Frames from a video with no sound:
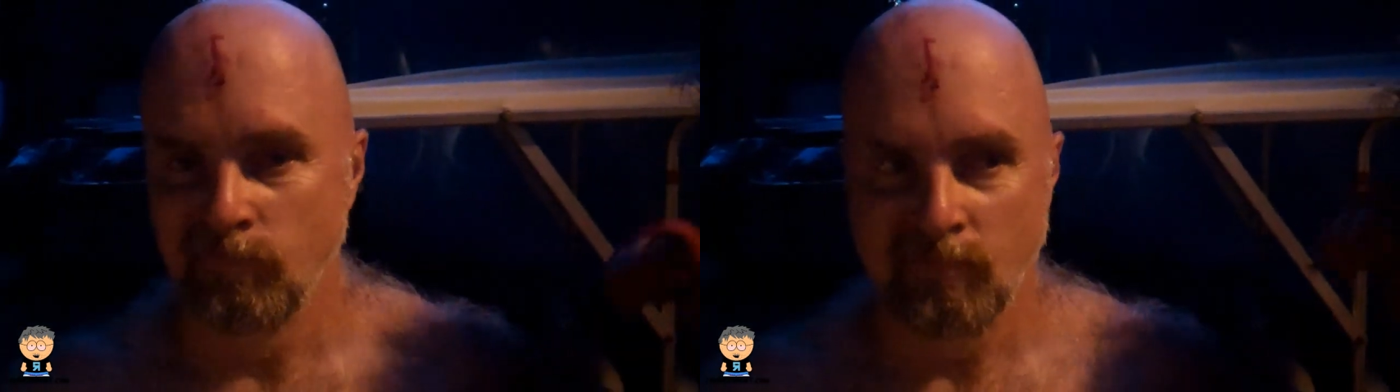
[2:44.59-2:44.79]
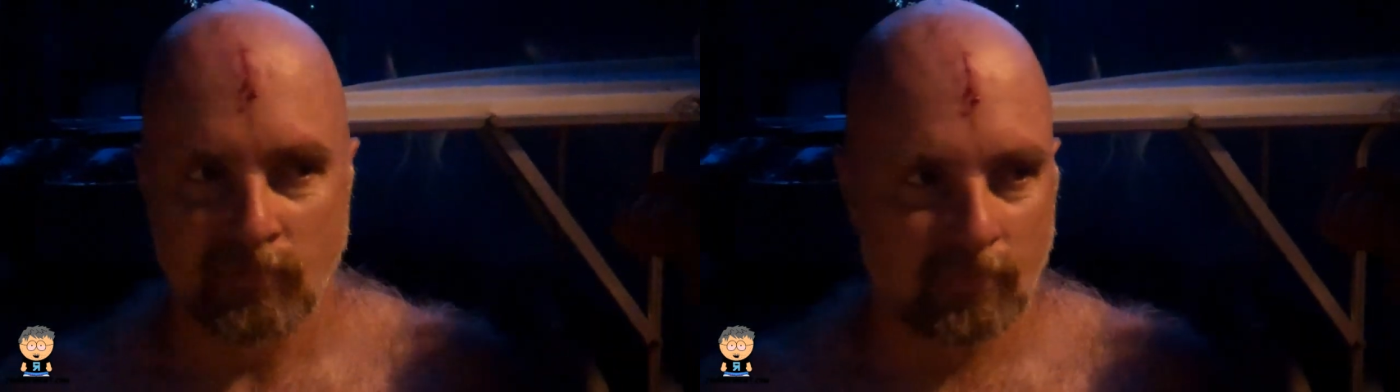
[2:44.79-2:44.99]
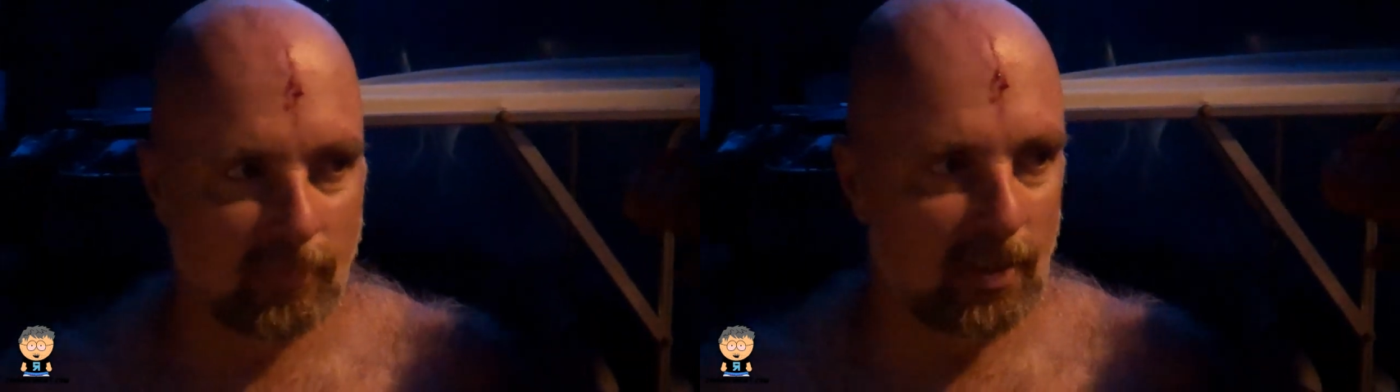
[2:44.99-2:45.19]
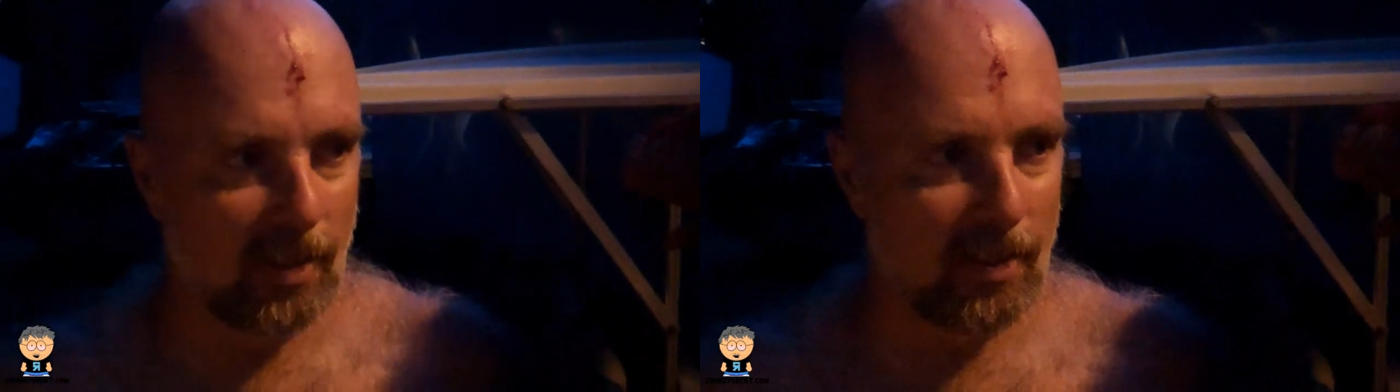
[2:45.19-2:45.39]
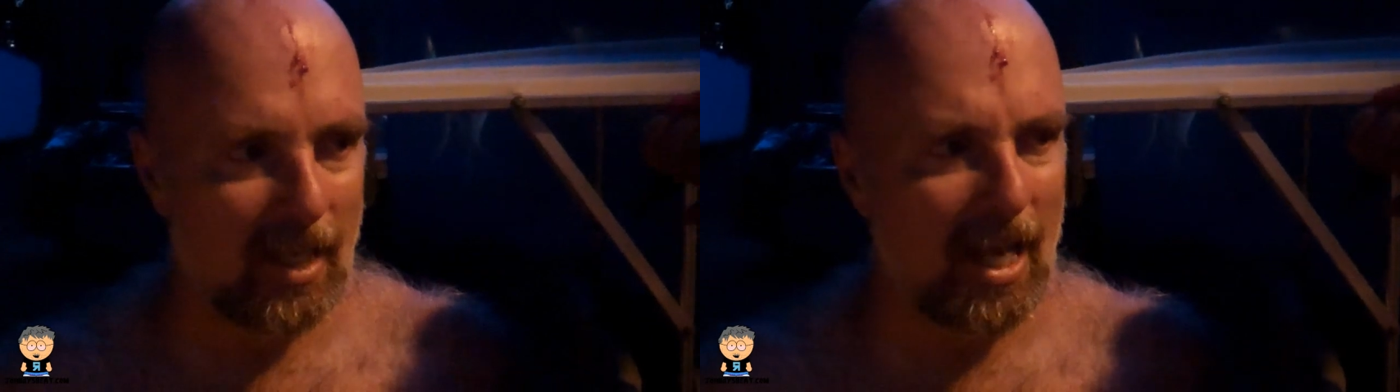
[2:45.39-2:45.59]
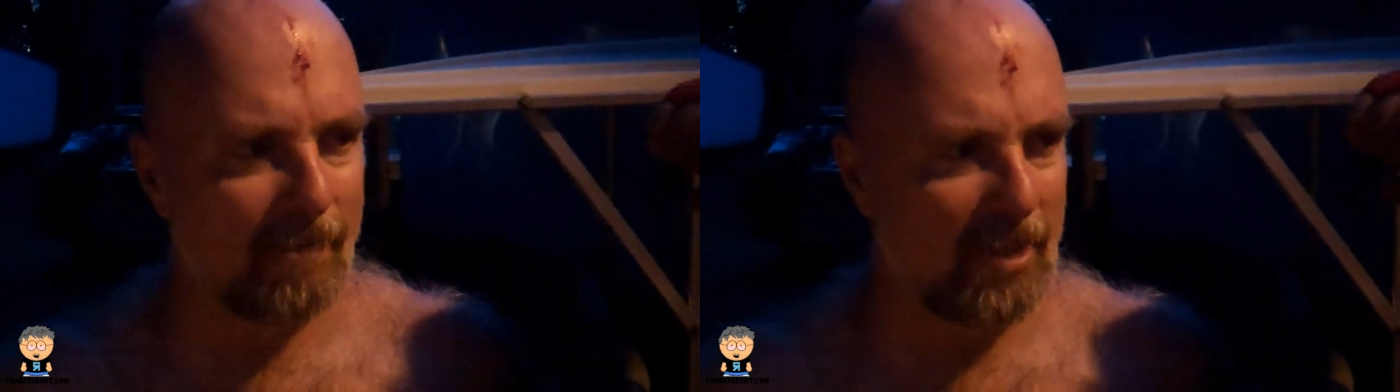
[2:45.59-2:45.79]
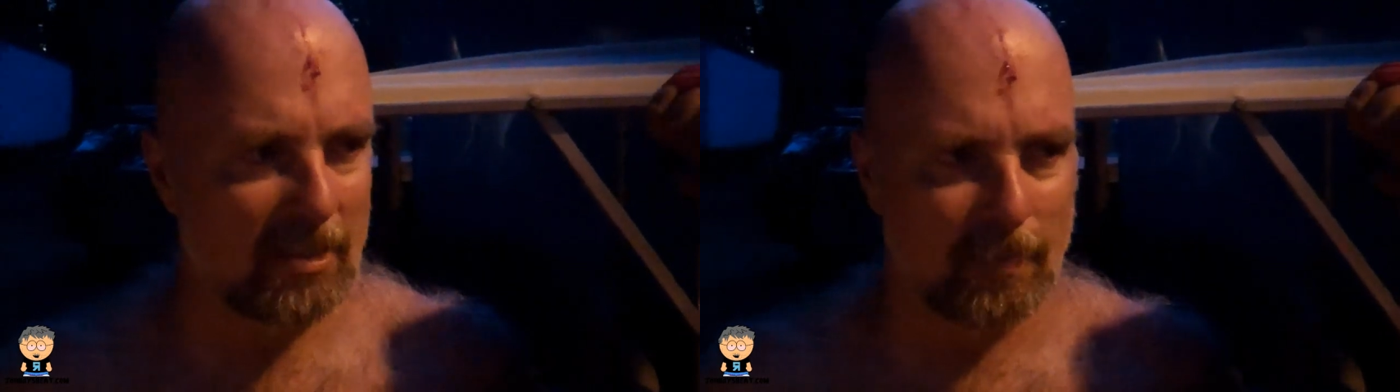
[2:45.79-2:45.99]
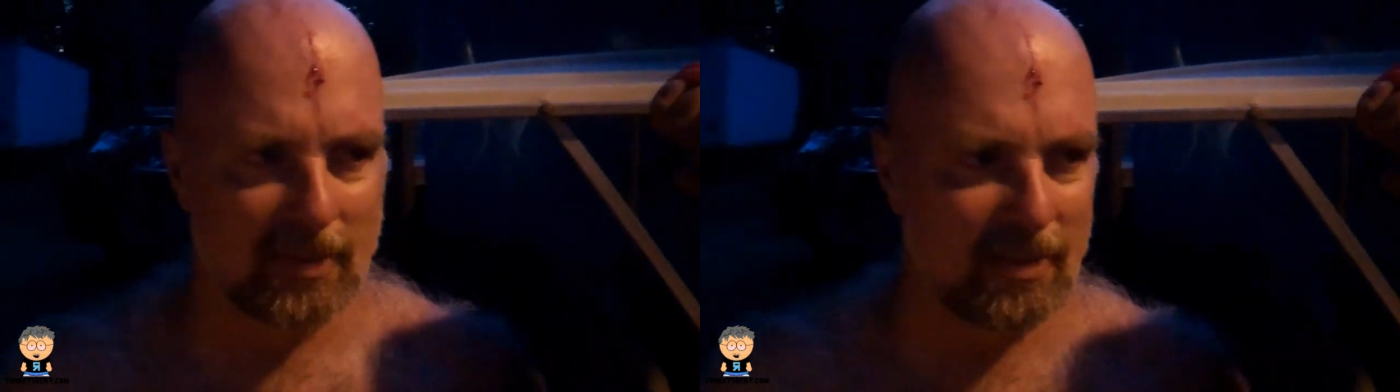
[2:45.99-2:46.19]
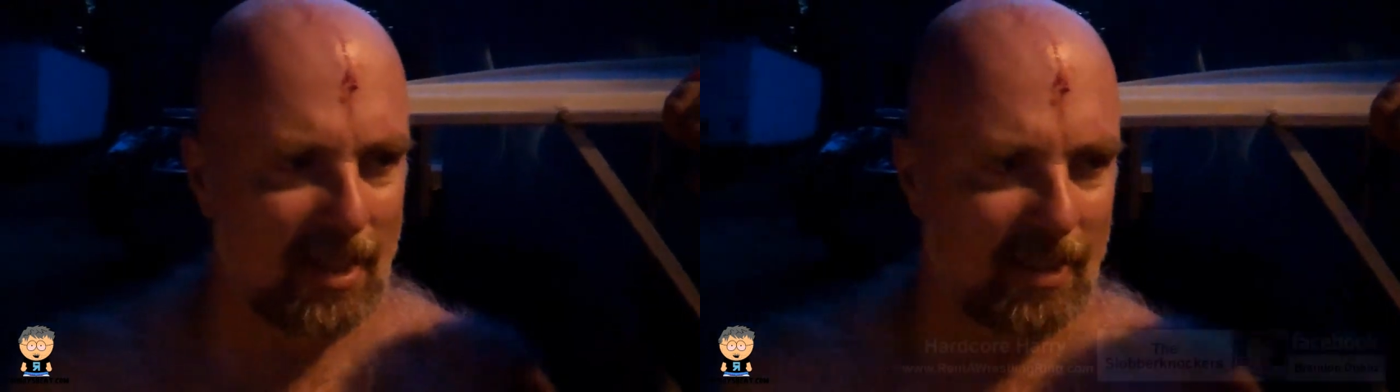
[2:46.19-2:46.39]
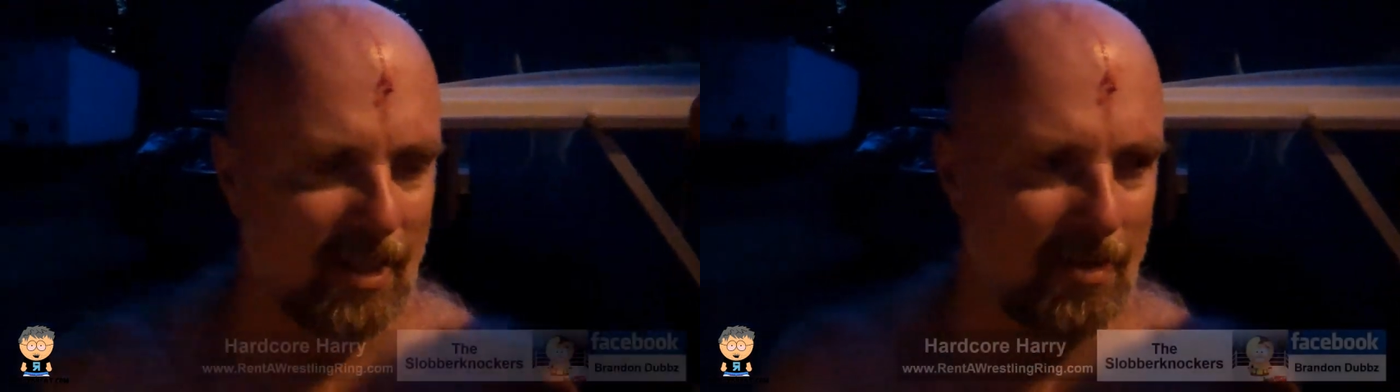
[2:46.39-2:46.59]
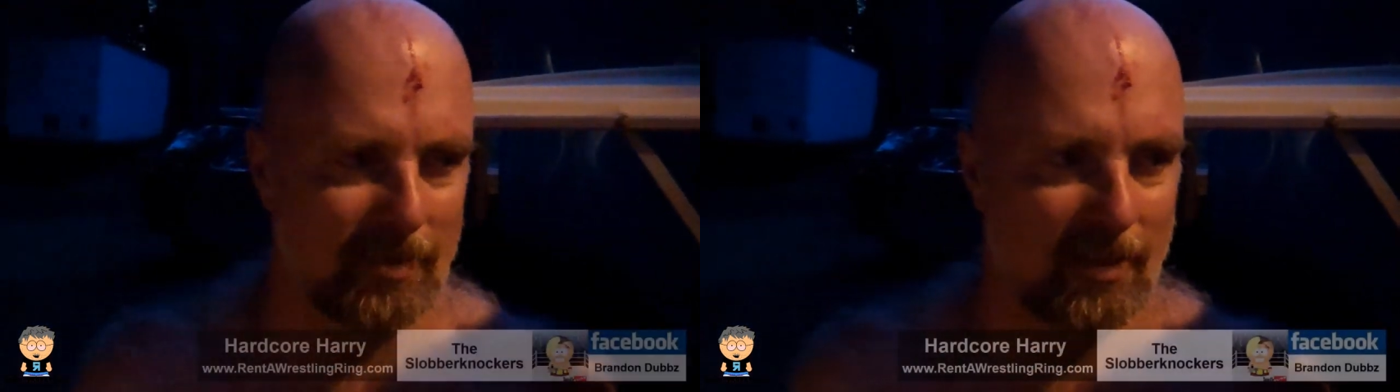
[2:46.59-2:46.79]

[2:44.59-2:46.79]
You have Facebook, Twitter? Oh, yeah, Facebook dot com.